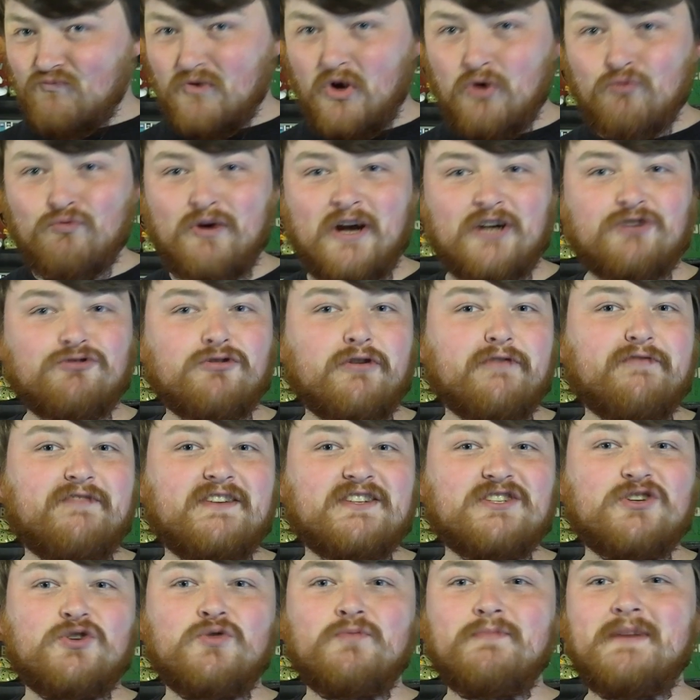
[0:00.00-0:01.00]
retro
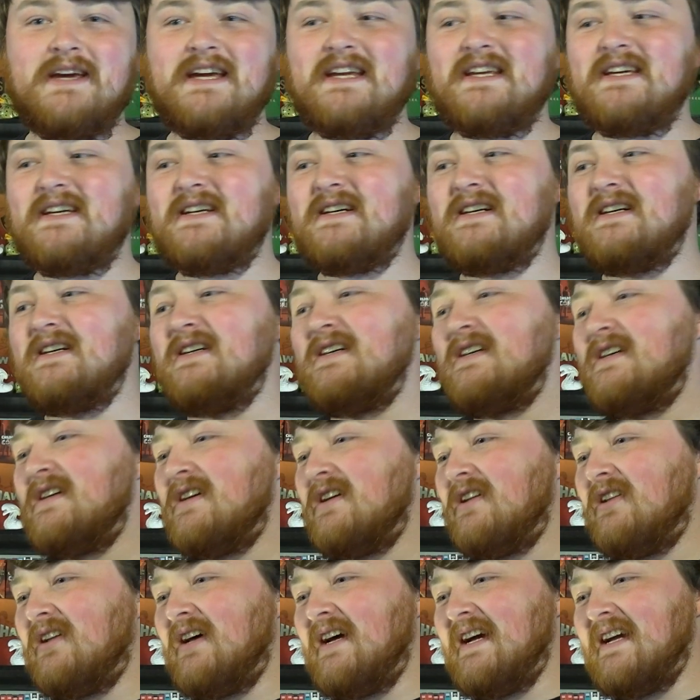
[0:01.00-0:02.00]
physical media,
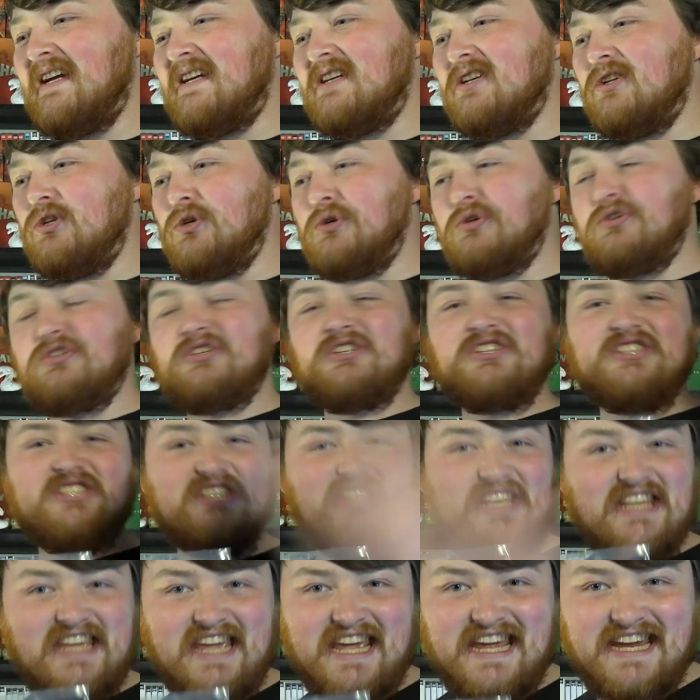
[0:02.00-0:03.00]
like looks at
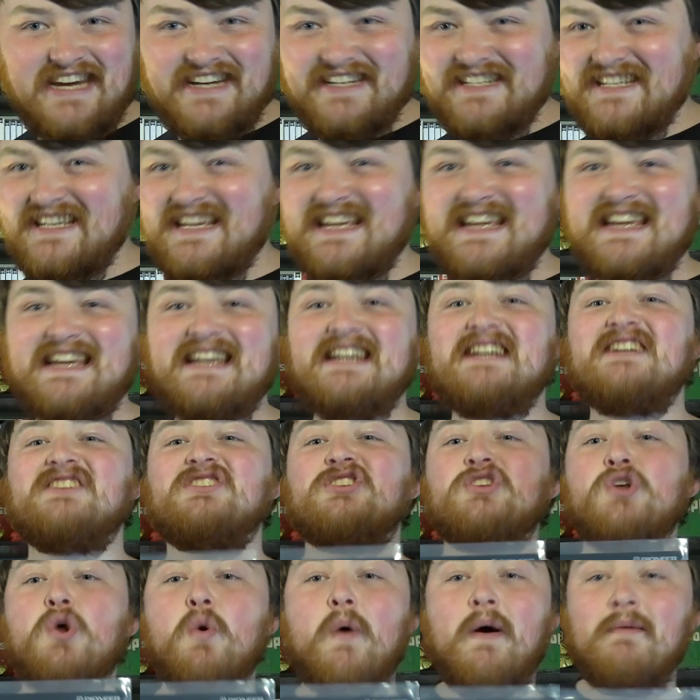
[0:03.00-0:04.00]

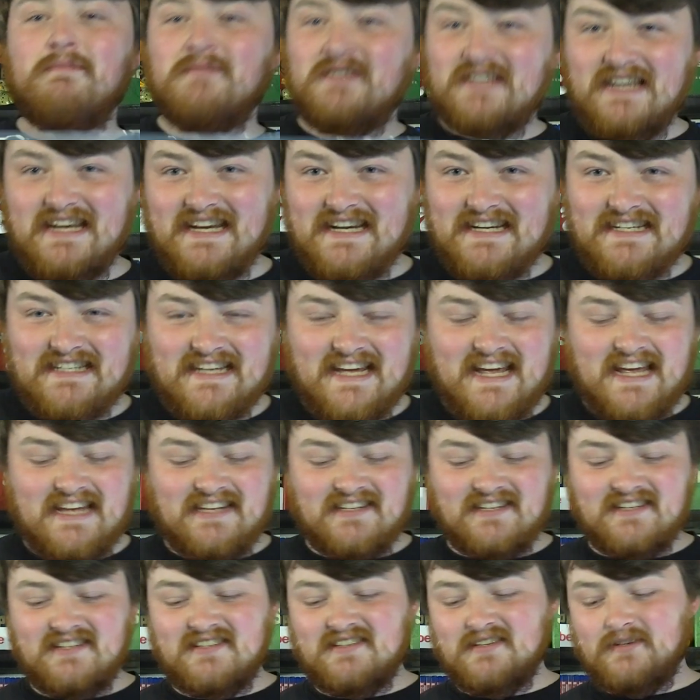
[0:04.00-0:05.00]
CEDs, UMD
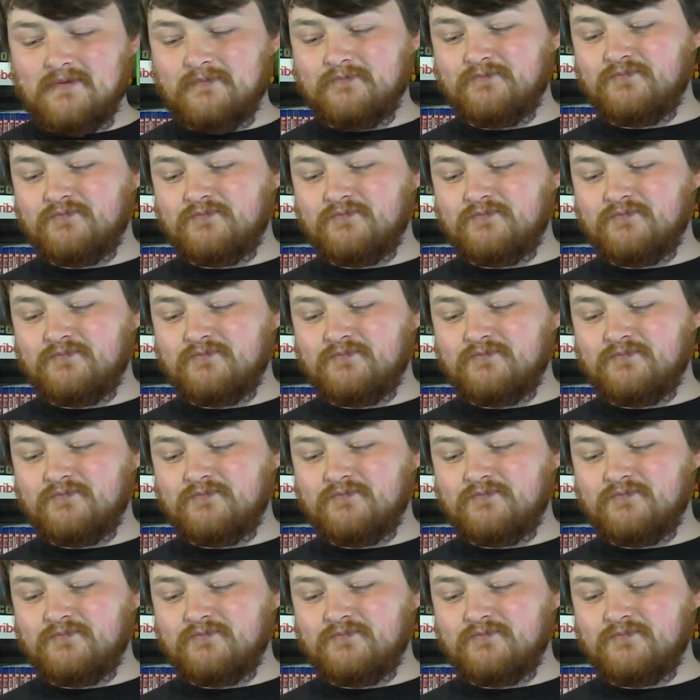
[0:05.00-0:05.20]
discs.